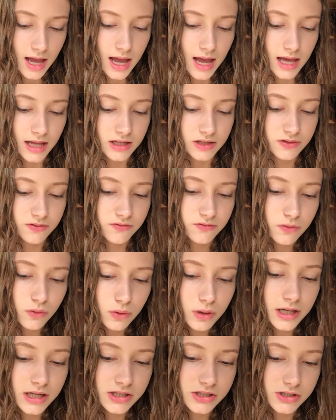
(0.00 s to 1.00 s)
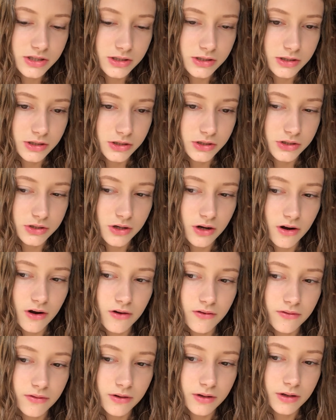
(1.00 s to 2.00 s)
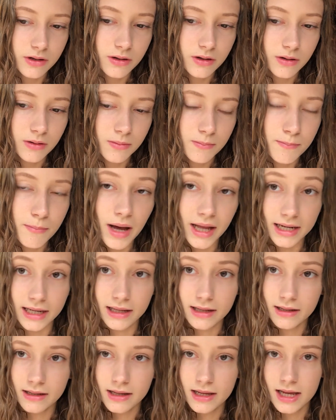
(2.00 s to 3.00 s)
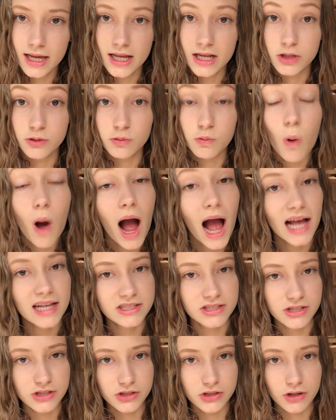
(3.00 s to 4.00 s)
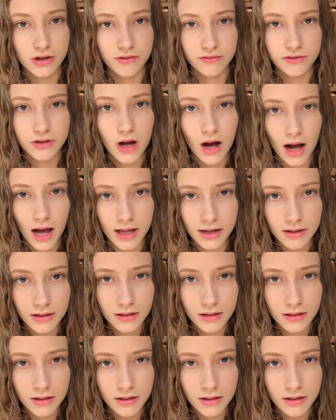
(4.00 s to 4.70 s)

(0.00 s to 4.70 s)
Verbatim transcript: It is foolish to serve money. It is wise to serve God.